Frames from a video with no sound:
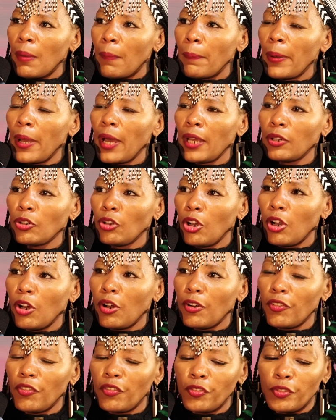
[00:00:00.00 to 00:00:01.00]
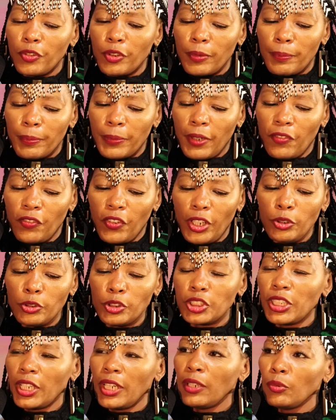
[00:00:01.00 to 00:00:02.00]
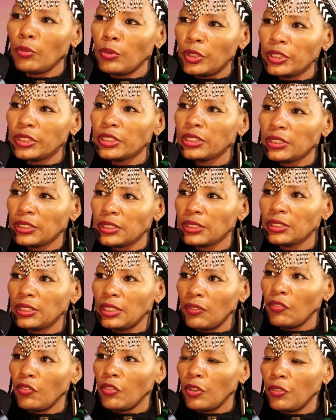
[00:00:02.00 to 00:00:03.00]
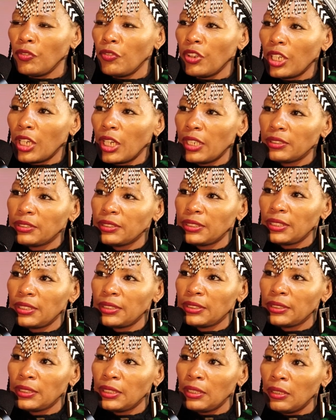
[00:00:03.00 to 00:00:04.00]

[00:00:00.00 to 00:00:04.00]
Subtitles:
part of the value chain which is involving us as